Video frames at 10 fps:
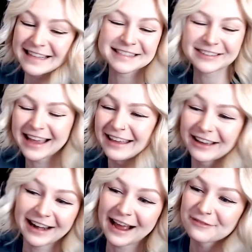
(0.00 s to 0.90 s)
and that's okay.
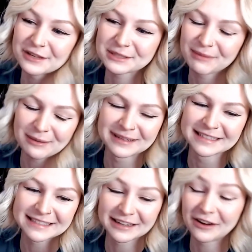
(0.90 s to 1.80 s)
You got to have those
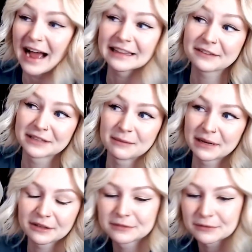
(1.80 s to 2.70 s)
moments. You know, I live in the
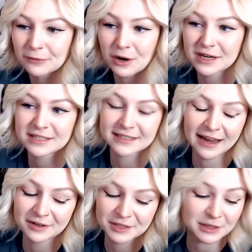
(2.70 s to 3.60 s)
middle of a forest
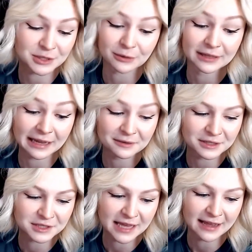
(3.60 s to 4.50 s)
now, so I totally get
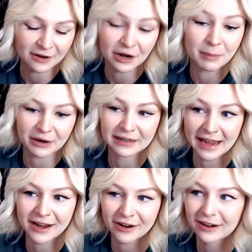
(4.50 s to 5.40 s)
what you're saying mm-hmm. on about
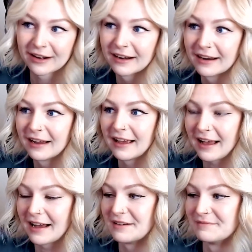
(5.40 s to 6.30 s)
an acre.
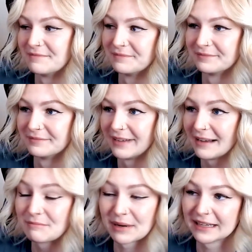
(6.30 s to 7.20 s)
Um,
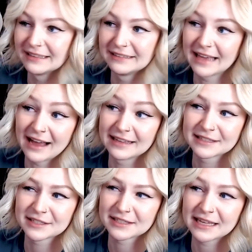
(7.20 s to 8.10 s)
but yeah,
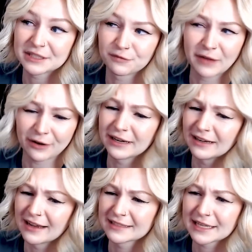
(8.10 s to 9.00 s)
it's it's
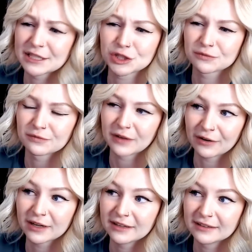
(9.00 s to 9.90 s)
very nice. It's
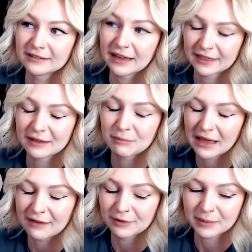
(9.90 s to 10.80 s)
very I
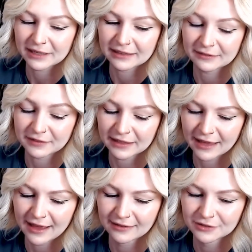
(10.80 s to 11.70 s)
think everybody if
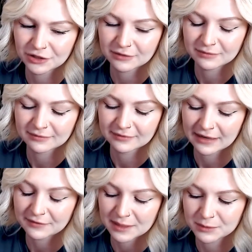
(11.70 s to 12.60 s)
they can should
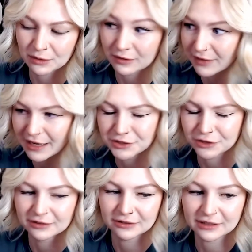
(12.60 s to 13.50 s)
have some sort of
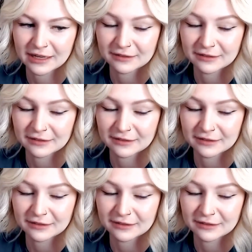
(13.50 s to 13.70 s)
nature in their